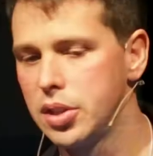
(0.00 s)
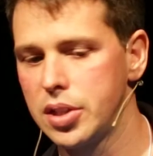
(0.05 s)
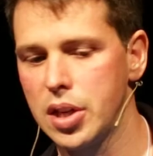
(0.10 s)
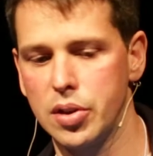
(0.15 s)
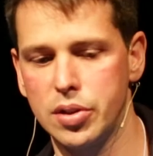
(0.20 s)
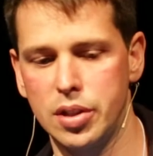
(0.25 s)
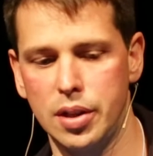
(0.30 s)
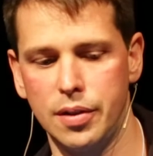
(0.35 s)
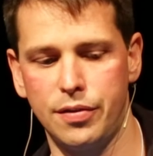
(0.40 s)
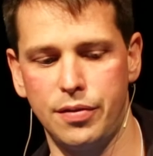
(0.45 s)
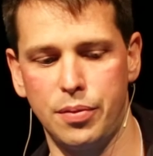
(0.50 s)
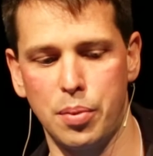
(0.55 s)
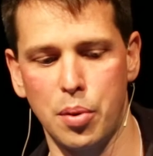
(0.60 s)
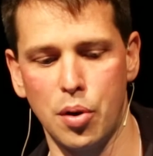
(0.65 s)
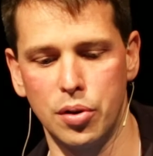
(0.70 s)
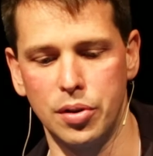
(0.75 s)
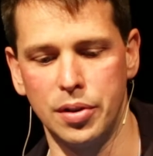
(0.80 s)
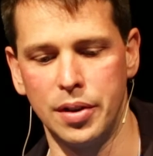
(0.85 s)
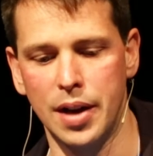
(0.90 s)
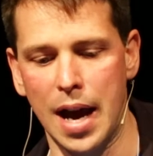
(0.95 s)
So that was an
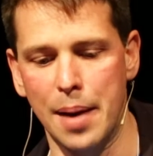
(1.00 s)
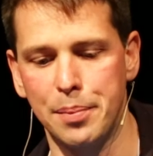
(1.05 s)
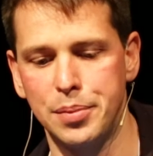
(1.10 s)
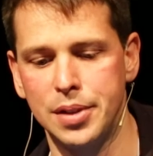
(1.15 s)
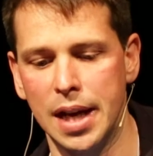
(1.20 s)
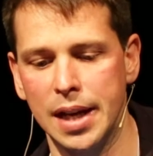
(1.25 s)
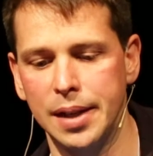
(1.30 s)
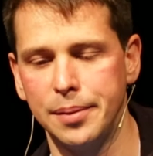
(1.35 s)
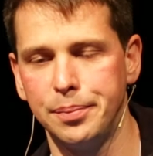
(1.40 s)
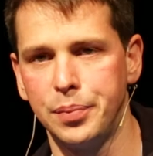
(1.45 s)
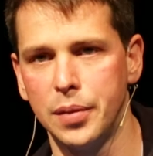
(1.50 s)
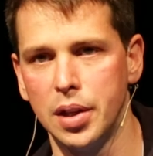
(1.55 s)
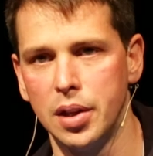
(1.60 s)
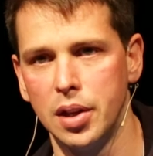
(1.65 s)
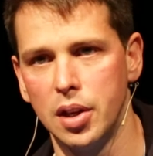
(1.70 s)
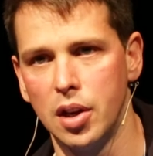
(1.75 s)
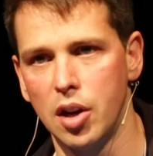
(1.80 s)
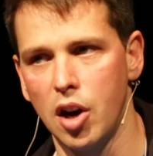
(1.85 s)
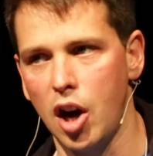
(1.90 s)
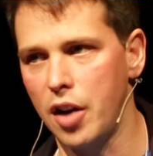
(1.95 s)
important update.
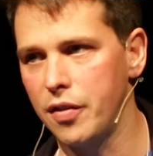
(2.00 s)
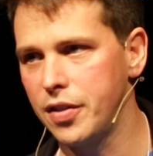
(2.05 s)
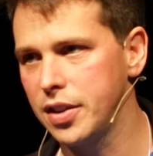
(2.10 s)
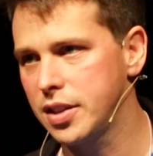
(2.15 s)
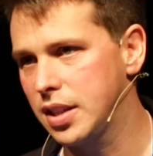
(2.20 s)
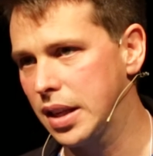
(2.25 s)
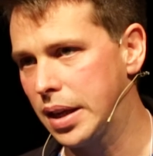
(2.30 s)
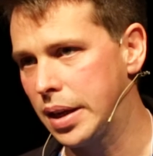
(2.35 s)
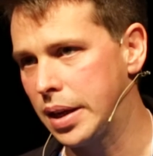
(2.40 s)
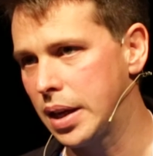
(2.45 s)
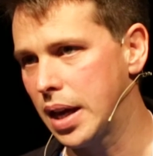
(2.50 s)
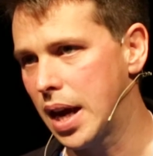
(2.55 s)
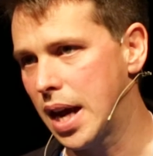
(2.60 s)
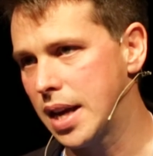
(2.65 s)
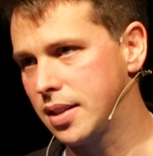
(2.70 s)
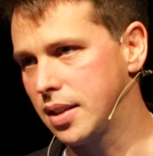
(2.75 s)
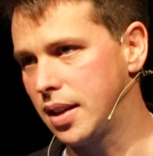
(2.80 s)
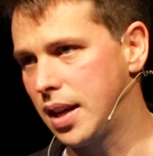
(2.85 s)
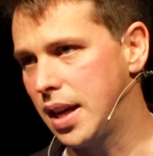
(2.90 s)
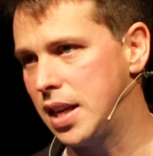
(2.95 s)
Obviously,
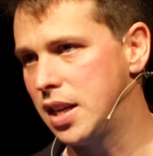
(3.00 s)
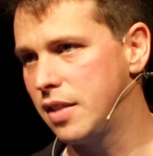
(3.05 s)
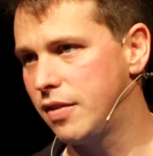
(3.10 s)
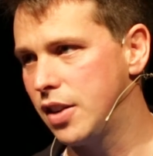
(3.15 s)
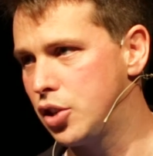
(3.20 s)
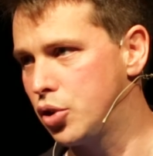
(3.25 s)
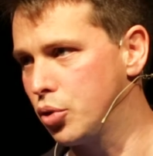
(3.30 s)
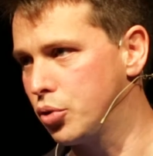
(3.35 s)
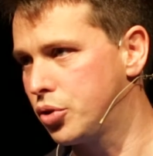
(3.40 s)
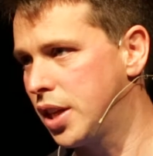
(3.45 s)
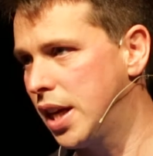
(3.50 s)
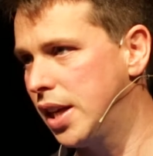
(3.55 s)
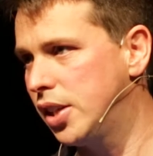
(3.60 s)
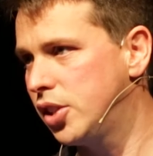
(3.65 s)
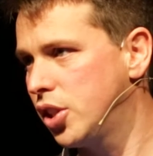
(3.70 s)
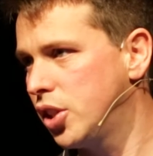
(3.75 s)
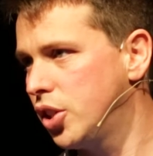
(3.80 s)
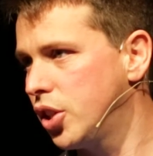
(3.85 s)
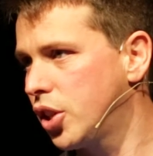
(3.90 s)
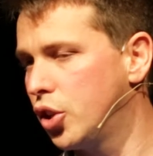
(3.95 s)
as an individual
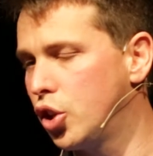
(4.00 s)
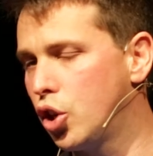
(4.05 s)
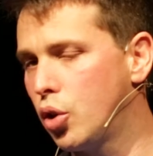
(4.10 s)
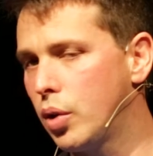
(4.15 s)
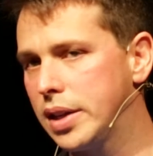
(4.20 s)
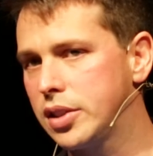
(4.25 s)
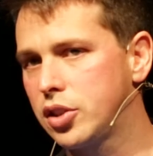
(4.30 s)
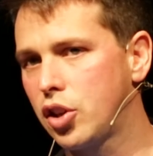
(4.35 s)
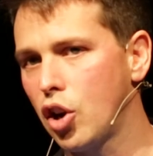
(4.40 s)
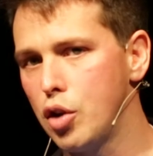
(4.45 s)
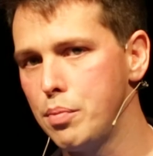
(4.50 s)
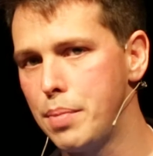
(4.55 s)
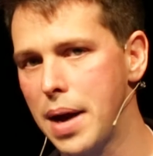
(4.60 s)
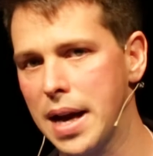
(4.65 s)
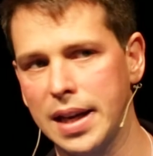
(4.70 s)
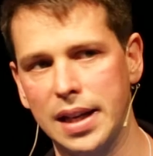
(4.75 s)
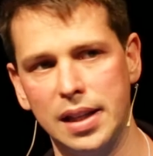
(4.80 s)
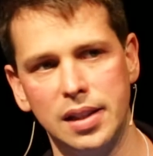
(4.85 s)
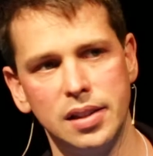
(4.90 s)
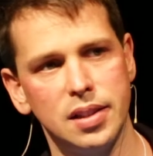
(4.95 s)
teacher, you can always go
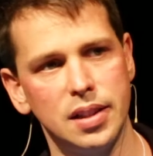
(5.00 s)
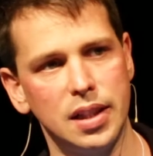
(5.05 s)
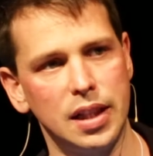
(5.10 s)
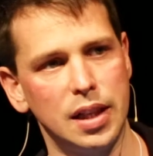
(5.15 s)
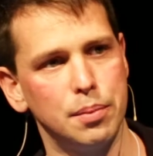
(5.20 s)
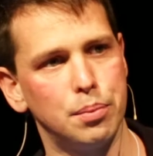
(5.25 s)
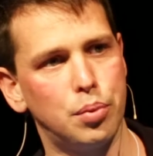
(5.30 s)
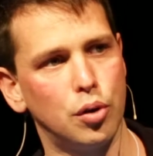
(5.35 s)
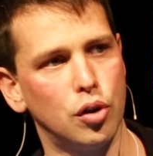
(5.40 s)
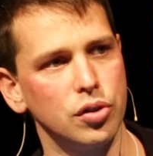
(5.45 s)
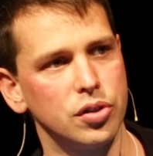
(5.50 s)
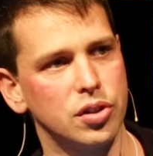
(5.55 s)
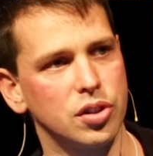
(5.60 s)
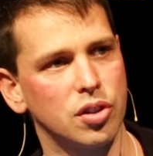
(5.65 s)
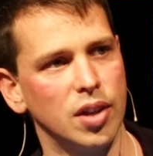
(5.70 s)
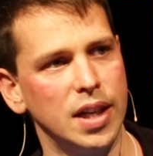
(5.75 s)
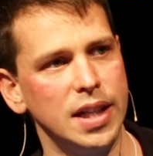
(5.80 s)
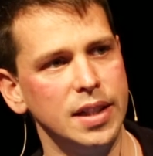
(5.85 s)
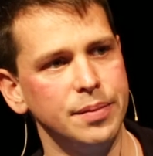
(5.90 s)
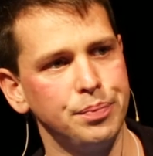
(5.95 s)
back into the import
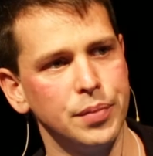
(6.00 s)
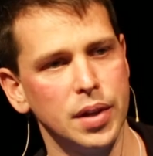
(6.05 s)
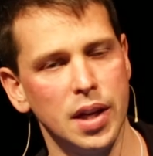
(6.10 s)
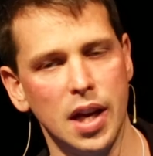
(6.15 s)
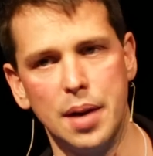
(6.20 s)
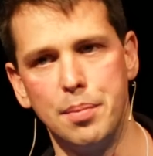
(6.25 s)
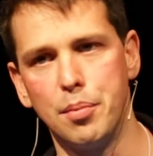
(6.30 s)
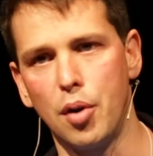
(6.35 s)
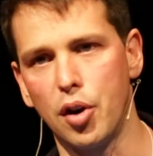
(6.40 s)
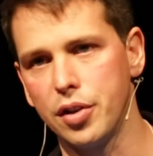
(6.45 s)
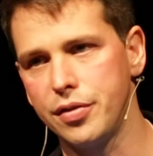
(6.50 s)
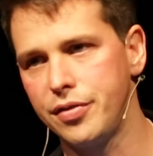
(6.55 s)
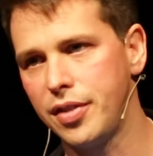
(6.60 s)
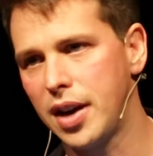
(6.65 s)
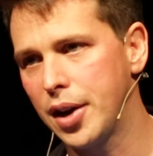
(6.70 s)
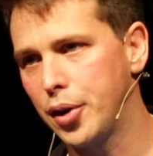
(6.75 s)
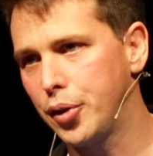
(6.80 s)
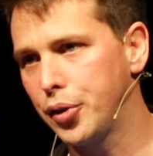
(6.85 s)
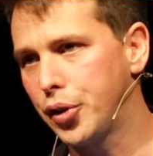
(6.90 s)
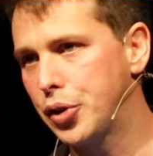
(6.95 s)
screen and
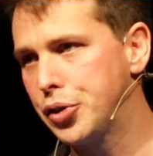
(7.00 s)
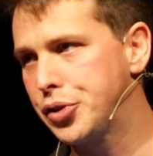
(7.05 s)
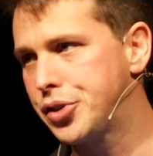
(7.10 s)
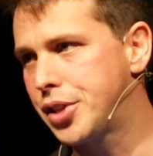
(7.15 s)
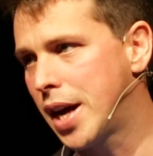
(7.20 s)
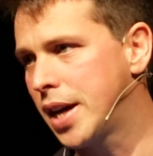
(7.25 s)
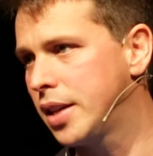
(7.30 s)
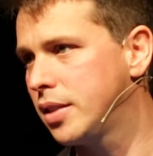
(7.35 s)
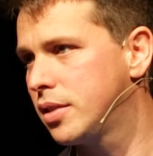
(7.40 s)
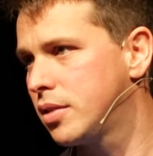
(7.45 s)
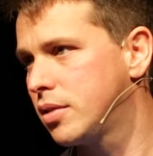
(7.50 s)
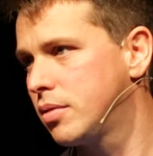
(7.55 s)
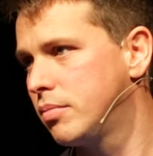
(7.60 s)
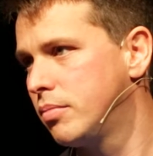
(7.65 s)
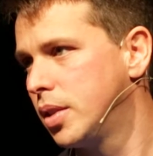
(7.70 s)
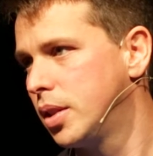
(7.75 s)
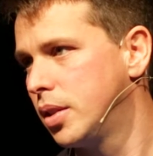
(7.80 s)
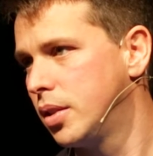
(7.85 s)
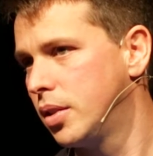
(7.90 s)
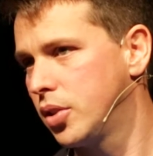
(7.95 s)
modify all those dates.
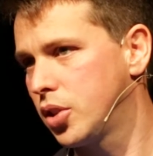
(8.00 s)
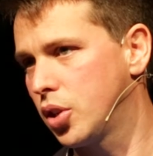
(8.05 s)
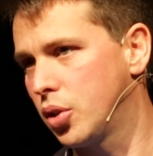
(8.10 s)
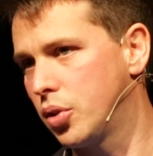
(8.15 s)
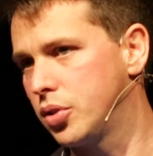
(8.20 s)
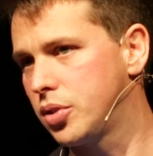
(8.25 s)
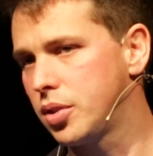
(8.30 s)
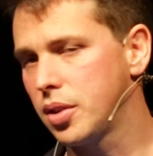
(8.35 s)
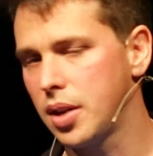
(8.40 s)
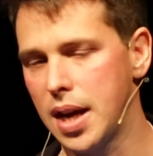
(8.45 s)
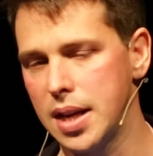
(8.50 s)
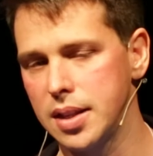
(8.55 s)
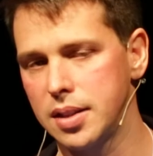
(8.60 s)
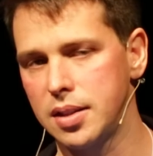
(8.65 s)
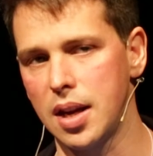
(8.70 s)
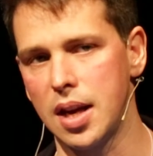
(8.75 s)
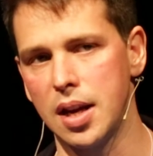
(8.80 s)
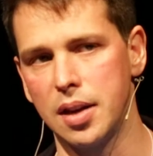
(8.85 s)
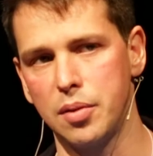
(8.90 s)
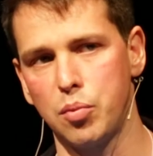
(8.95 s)
So
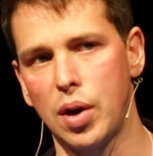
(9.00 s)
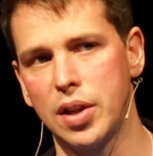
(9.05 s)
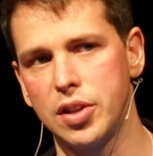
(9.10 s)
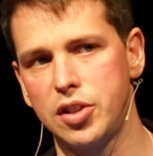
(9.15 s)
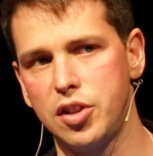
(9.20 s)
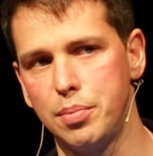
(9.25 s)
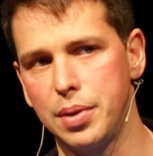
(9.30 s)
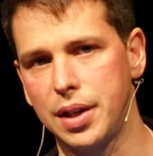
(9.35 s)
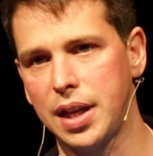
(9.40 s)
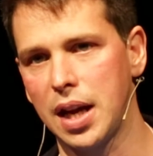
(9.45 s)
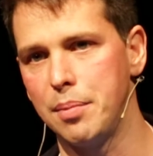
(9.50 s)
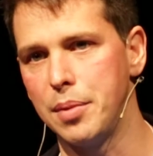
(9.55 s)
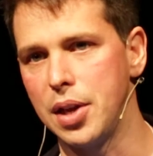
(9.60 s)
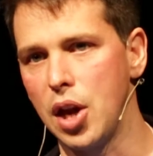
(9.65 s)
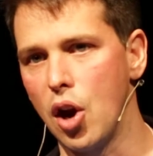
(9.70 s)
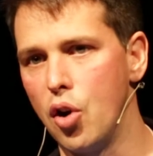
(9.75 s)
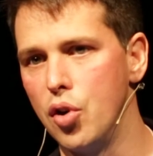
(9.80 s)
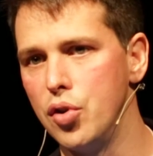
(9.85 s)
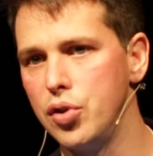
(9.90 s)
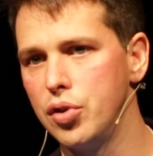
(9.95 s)
once you become
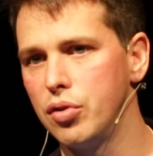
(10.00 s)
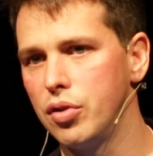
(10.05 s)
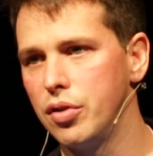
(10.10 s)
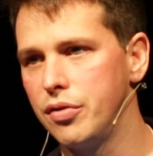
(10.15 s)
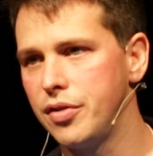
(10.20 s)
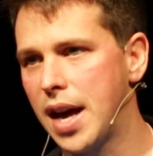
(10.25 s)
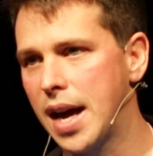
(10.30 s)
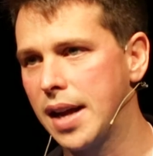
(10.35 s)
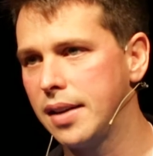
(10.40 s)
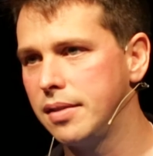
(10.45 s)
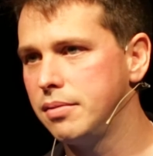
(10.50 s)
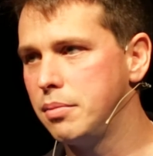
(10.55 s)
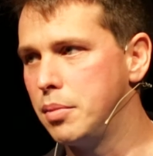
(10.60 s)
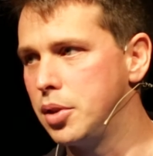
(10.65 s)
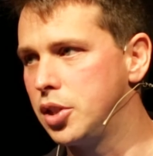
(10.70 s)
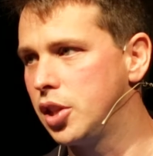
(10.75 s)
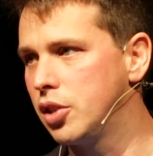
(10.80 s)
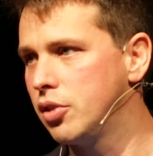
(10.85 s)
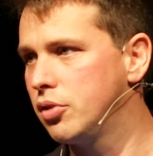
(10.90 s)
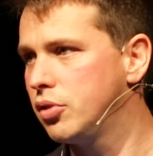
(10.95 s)
the owner of that
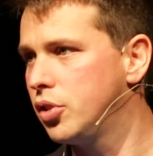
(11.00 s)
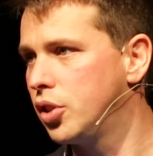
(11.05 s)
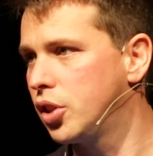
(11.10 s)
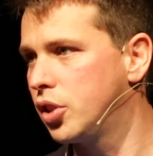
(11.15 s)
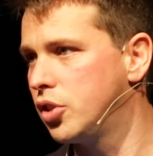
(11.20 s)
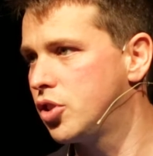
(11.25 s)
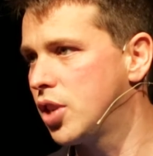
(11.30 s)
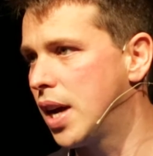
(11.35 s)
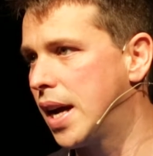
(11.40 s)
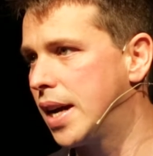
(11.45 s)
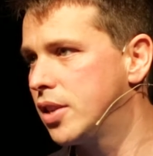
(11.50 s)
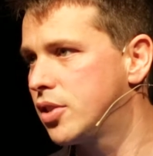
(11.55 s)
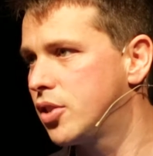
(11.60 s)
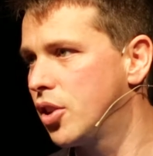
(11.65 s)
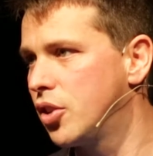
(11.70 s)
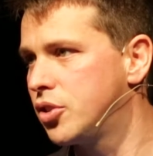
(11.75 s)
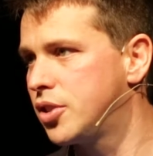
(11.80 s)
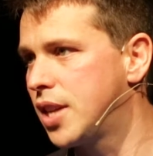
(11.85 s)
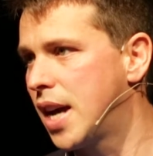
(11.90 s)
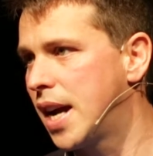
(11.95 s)
material, you can change
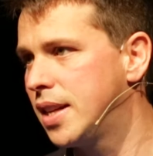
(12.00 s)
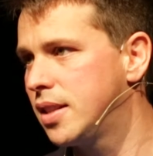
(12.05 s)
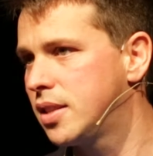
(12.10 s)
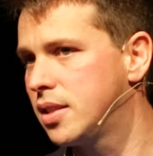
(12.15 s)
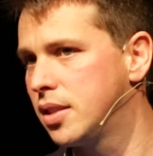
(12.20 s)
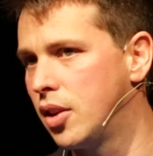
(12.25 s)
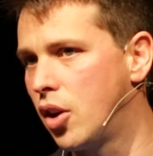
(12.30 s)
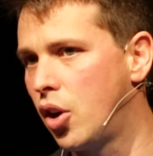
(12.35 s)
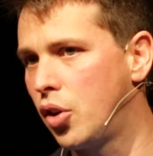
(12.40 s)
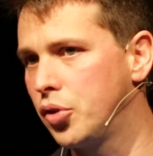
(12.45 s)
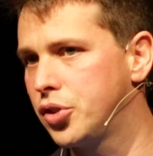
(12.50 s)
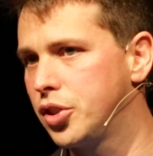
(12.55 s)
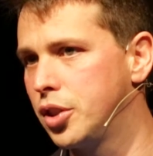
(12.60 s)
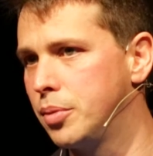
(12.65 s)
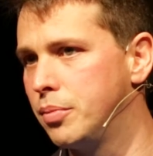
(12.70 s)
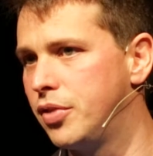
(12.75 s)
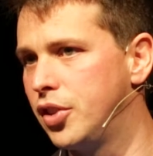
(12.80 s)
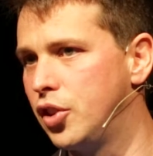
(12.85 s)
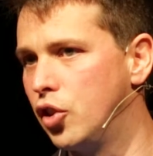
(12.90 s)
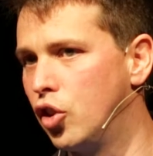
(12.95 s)
those dates and alter
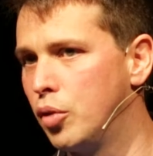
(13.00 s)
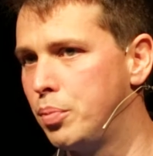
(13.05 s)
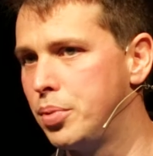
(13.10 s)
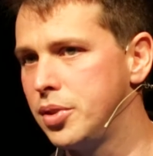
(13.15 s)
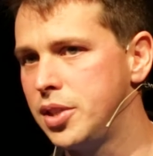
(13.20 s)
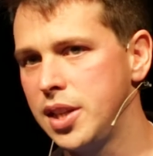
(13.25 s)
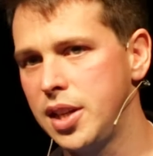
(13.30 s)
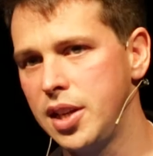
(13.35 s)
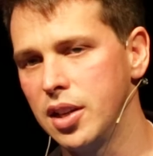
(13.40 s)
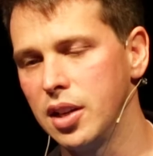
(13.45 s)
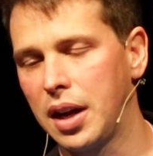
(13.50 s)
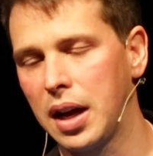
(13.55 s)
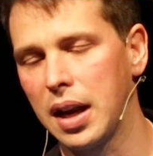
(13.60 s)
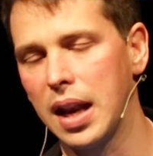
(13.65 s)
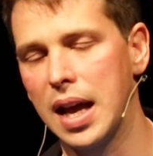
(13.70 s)
them for your particular